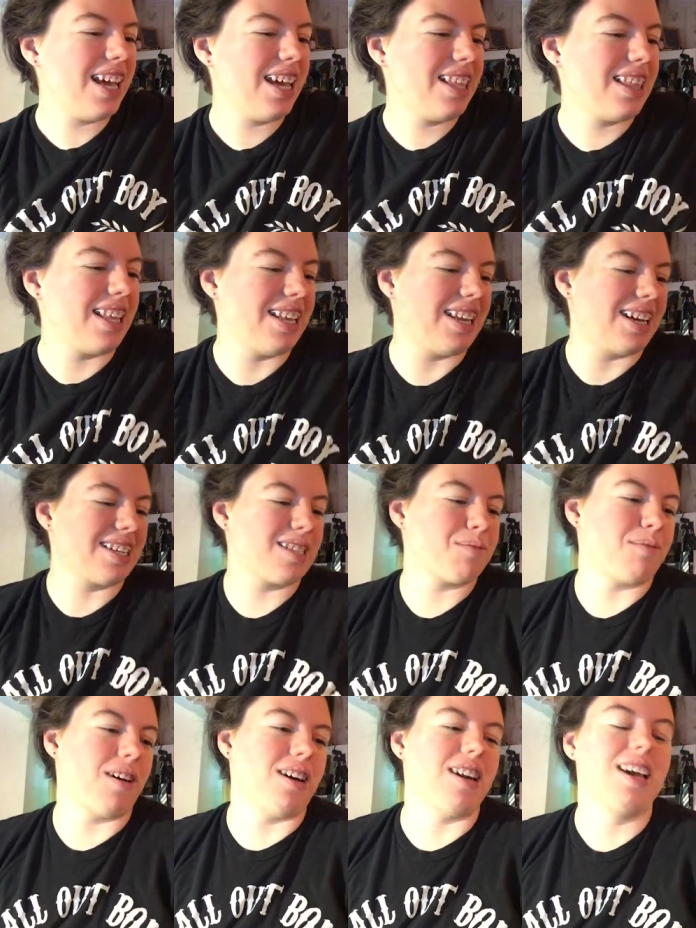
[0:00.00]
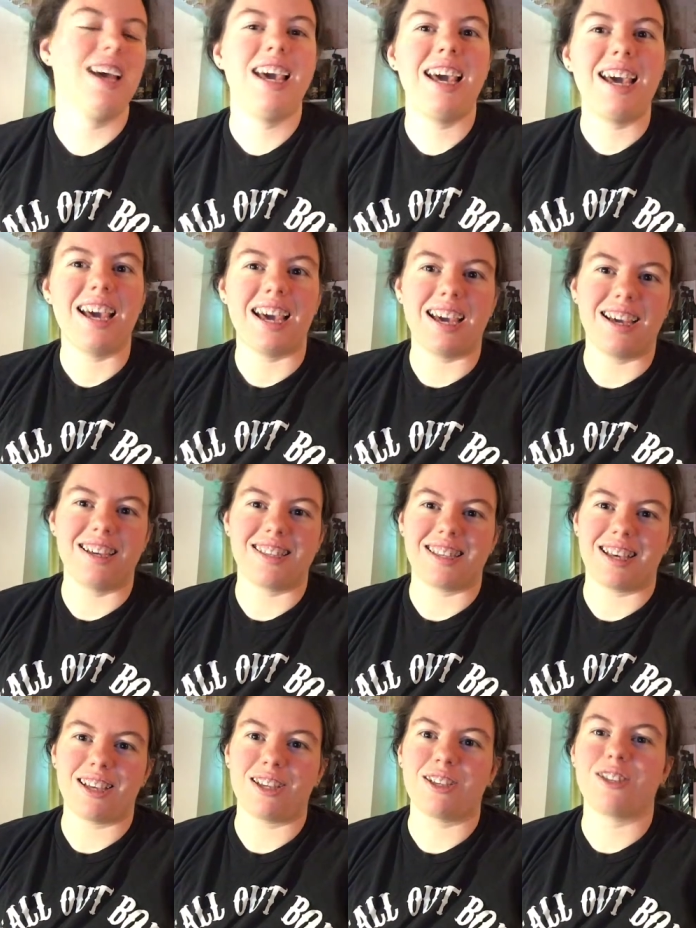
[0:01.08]
And the next one is
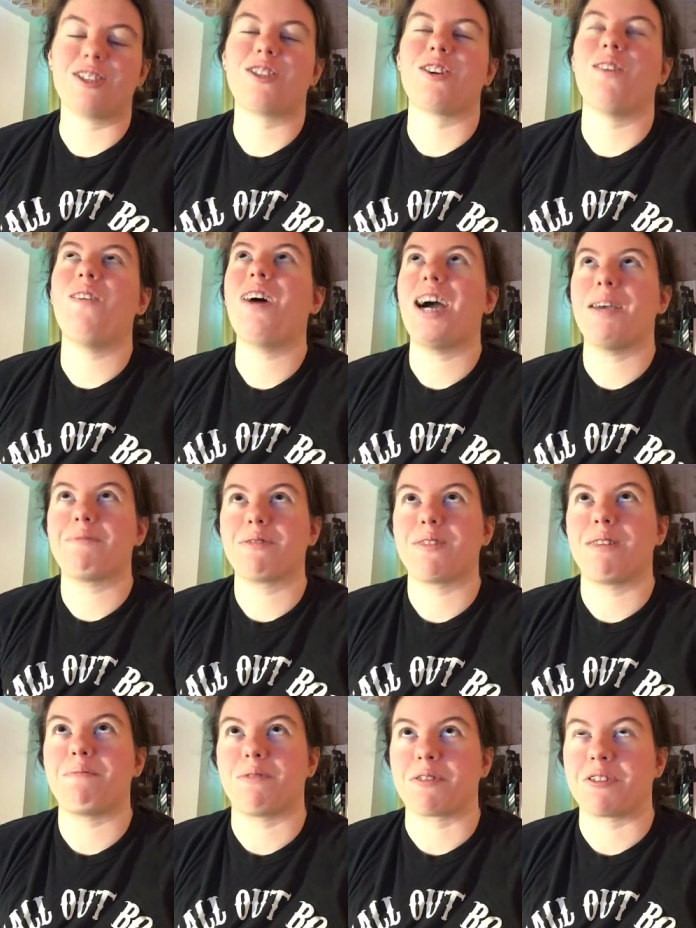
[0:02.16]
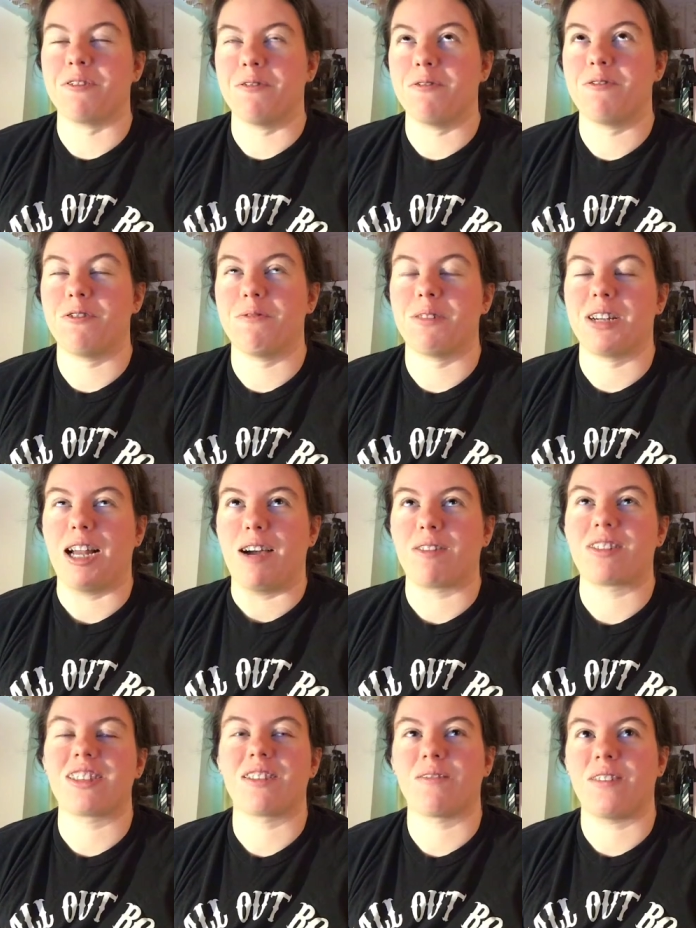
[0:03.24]
so hyped around BookTube right now
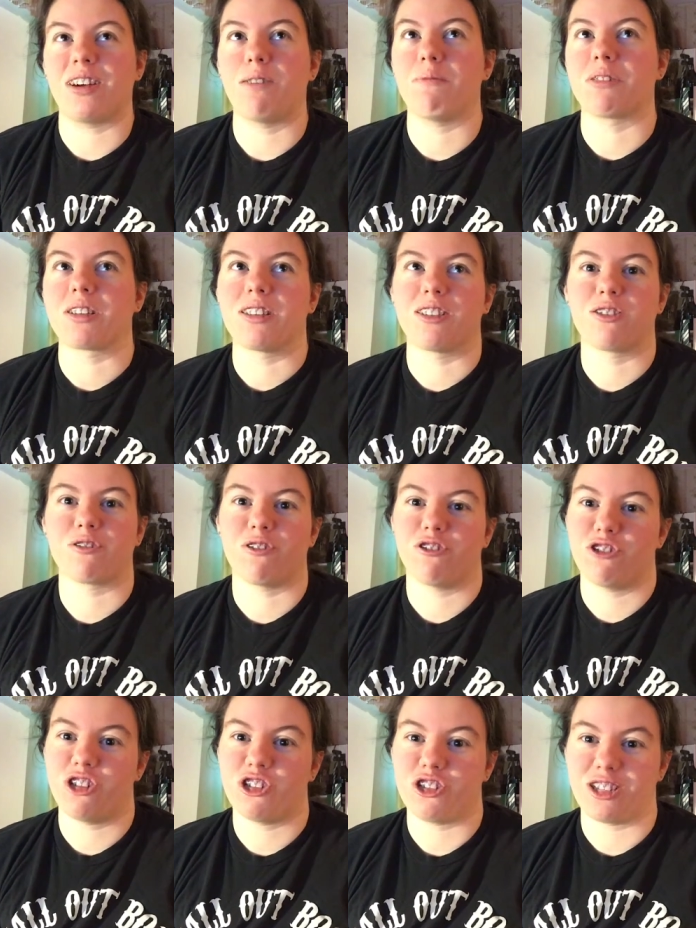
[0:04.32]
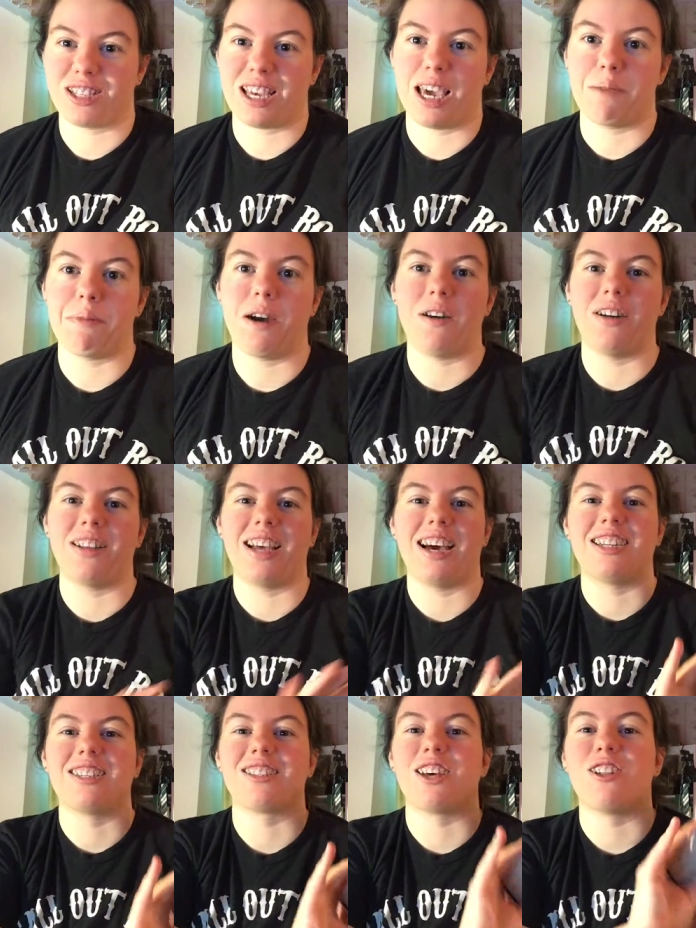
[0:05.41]
because the final book in this trilogy just came out and
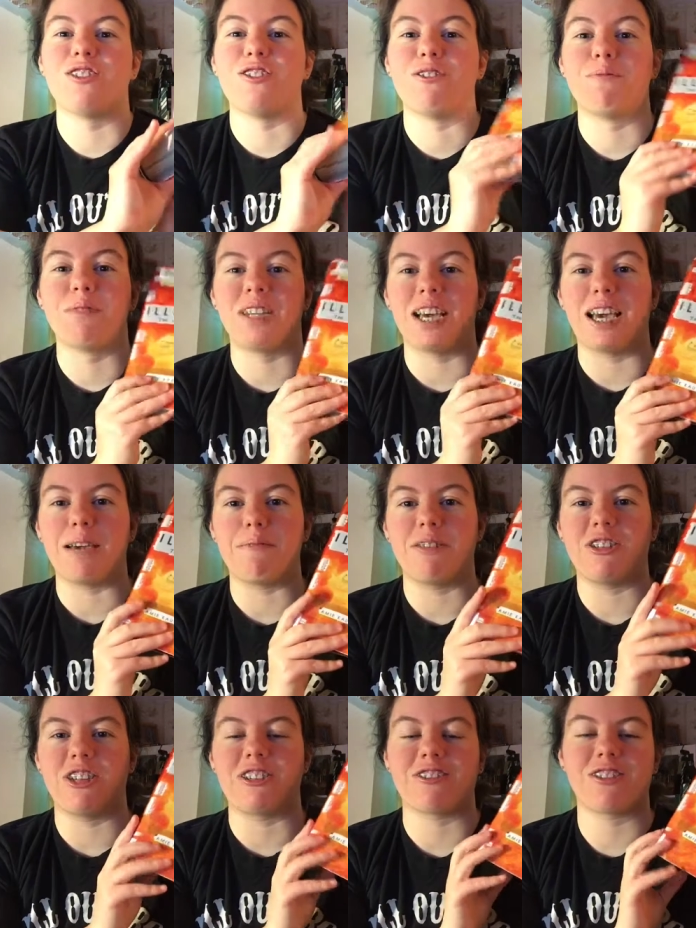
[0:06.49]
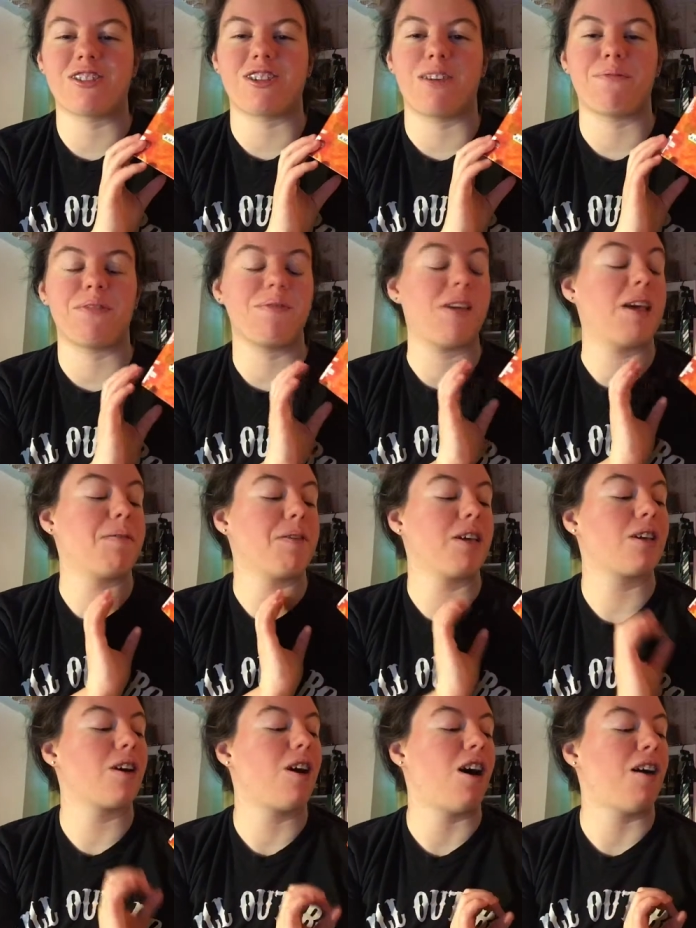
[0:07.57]
that is Illuminae by Jay Kristoff and Amie
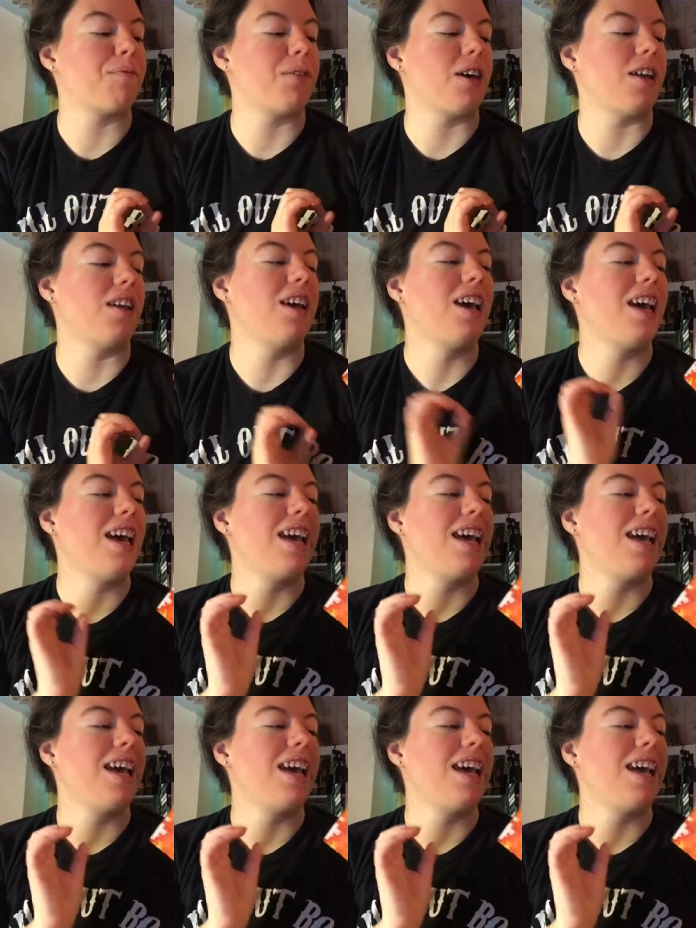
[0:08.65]
Kaufman.